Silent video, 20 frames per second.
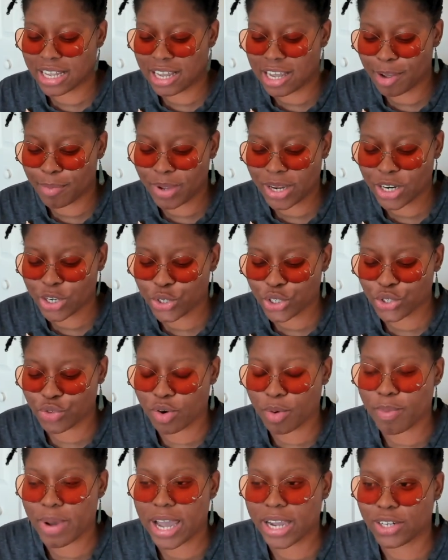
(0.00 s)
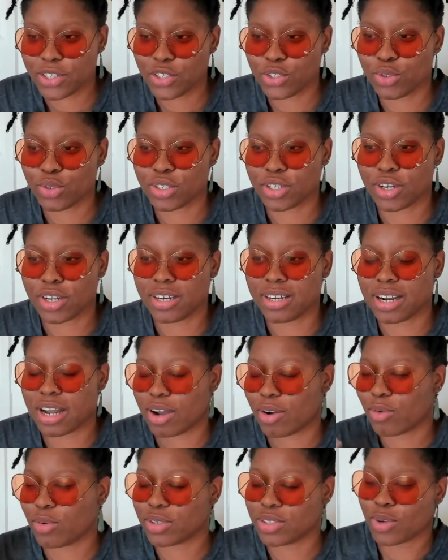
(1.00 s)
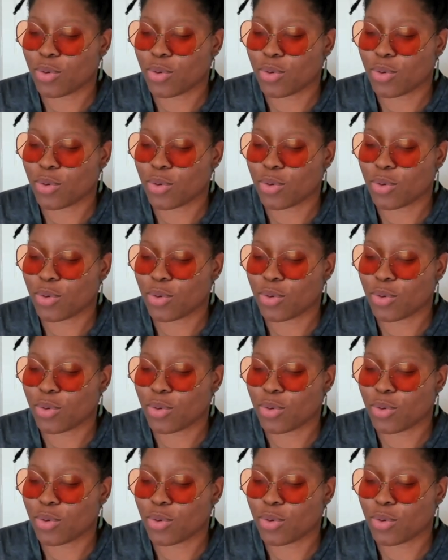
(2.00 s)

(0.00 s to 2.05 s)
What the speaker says: and it just reminds you to not,